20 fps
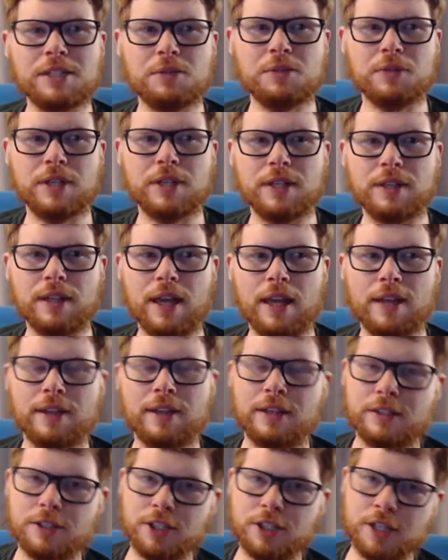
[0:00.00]
with and then
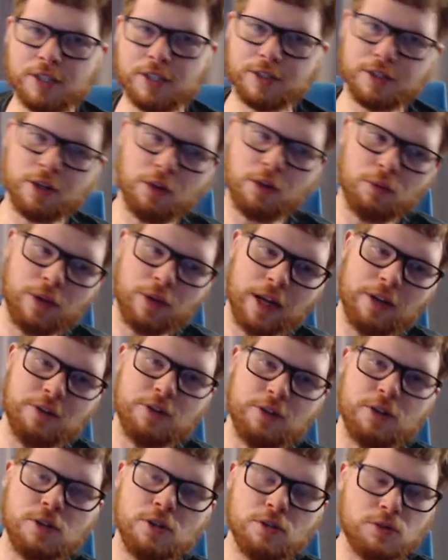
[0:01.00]
adjusts
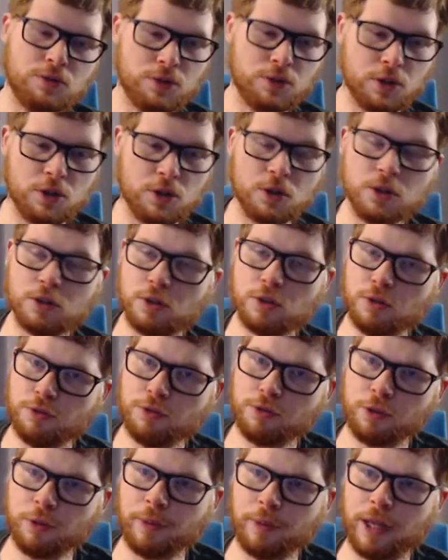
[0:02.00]
around you. So you could do
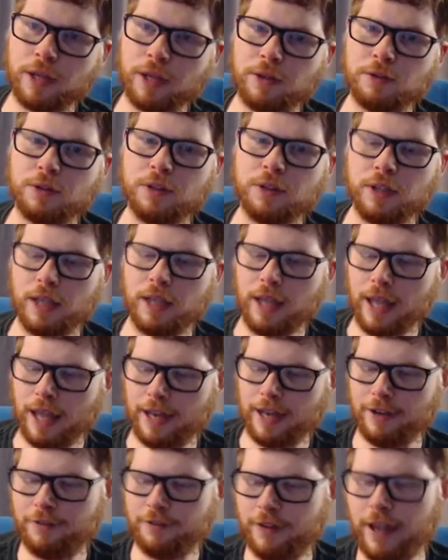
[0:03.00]
full manual. And
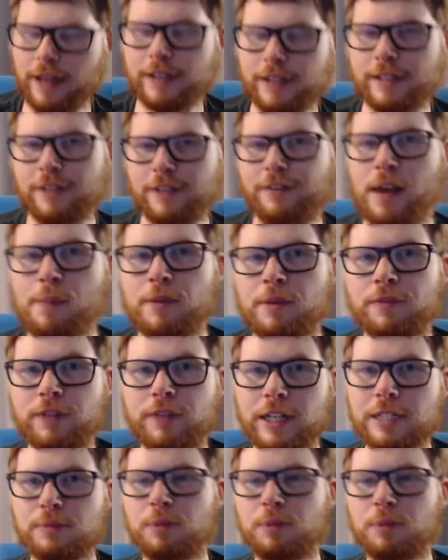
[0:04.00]
in fact, if I'm in flexible